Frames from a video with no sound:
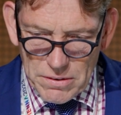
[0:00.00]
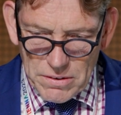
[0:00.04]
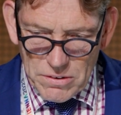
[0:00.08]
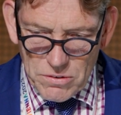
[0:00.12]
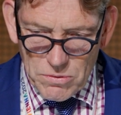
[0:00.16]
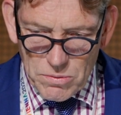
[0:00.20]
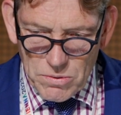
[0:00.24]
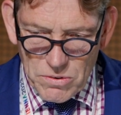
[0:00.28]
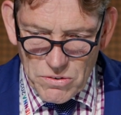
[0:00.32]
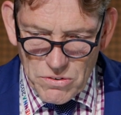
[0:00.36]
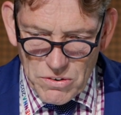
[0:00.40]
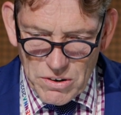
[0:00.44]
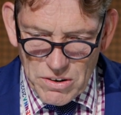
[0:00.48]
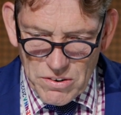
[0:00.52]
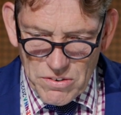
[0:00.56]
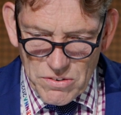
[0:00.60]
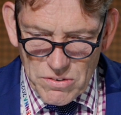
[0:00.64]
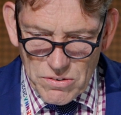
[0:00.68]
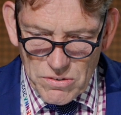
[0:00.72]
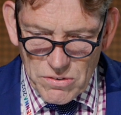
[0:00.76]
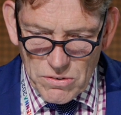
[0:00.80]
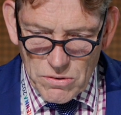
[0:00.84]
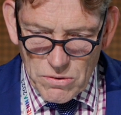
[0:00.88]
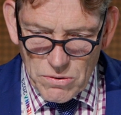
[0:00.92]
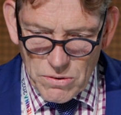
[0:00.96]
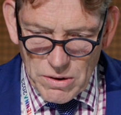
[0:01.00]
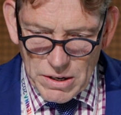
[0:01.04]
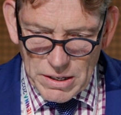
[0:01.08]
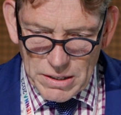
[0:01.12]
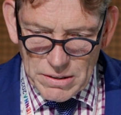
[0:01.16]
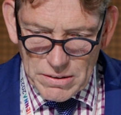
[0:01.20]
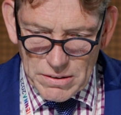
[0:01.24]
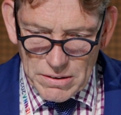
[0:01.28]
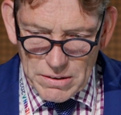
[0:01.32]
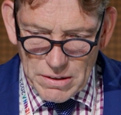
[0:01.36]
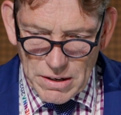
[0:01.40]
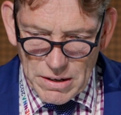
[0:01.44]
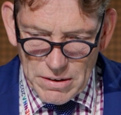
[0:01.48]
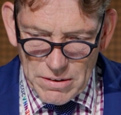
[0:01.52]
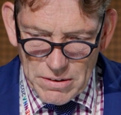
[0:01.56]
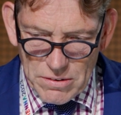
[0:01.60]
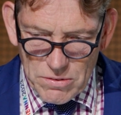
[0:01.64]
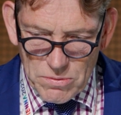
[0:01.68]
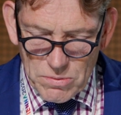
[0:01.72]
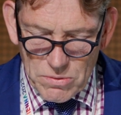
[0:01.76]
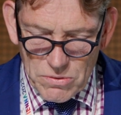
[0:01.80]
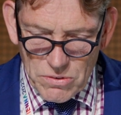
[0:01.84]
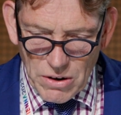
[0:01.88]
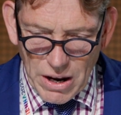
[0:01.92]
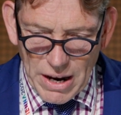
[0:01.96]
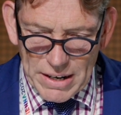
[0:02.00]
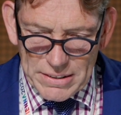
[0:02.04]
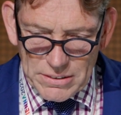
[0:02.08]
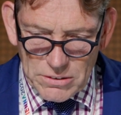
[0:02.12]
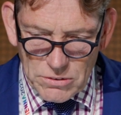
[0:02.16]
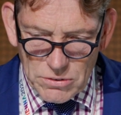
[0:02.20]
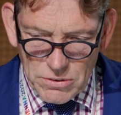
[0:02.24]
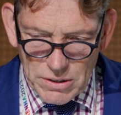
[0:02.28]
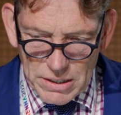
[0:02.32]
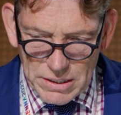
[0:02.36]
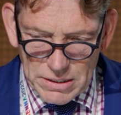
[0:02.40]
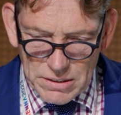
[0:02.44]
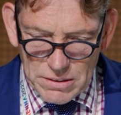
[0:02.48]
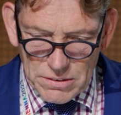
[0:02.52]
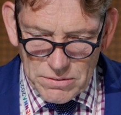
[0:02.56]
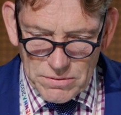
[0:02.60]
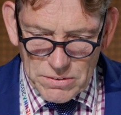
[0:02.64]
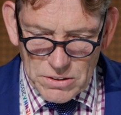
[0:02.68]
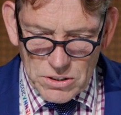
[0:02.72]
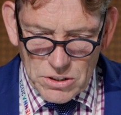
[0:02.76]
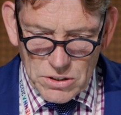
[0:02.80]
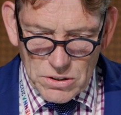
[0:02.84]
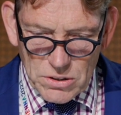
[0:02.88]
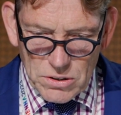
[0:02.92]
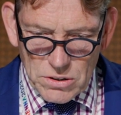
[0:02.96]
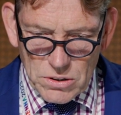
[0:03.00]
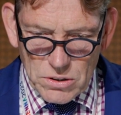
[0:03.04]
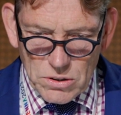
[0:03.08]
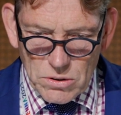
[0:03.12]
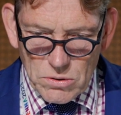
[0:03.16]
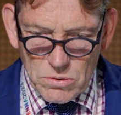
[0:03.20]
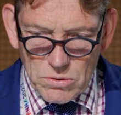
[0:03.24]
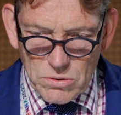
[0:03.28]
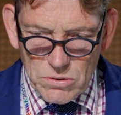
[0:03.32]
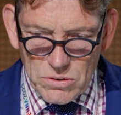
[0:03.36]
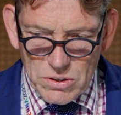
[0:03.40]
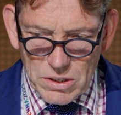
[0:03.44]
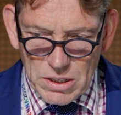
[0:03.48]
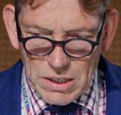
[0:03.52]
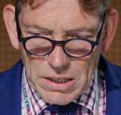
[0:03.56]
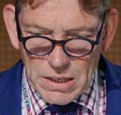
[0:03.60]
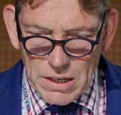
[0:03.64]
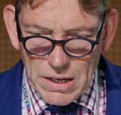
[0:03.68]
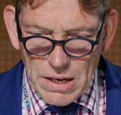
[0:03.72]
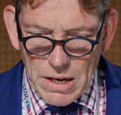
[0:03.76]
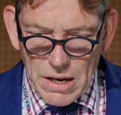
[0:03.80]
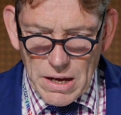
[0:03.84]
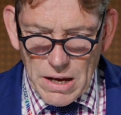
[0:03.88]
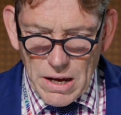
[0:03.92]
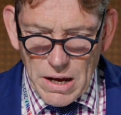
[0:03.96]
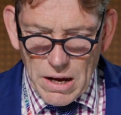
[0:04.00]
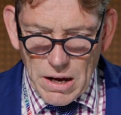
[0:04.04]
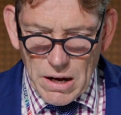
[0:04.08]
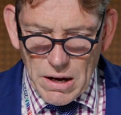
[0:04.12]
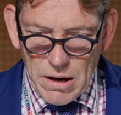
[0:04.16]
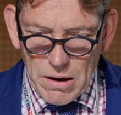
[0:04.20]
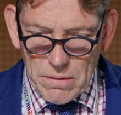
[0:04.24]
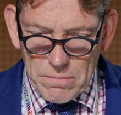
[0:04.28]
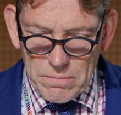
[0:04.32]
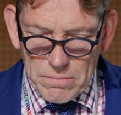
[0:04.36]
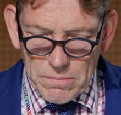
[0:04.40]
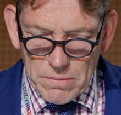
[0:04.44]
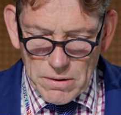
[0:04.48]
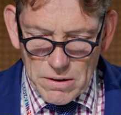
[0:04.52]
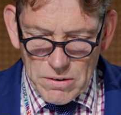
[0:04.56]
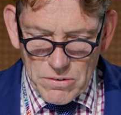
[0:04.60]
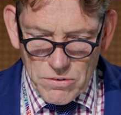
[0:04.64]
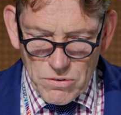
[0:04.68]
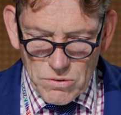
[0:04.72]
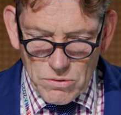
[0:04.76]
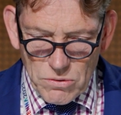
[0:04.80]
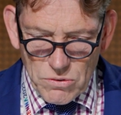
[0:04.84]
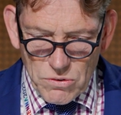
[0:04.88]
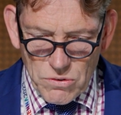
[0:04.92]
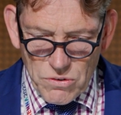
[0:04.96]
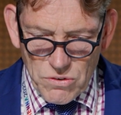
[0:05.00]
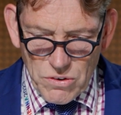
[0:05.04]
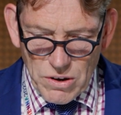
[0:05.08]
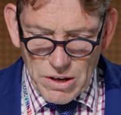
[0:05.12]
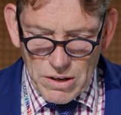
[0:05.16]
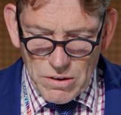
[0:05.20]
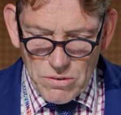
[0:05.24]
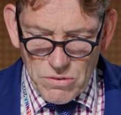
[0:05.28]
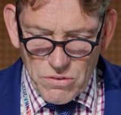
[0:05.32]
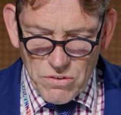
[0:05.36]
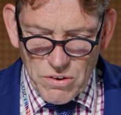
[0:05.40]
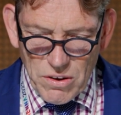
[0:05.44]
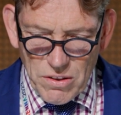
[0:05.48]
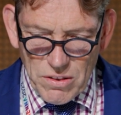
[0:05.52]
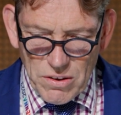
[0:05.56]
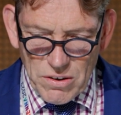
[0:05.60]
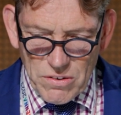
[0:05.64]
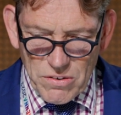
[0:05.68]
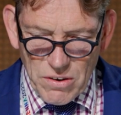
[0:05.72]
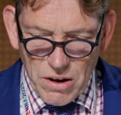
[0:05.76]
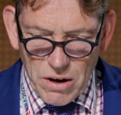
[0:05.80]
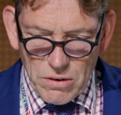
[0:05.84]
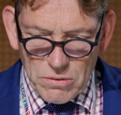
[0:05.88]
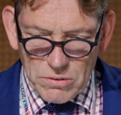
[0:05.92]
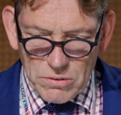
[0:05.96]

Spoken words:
This was distance corrected, and this was uncorrected visual acuity. So to say, you see these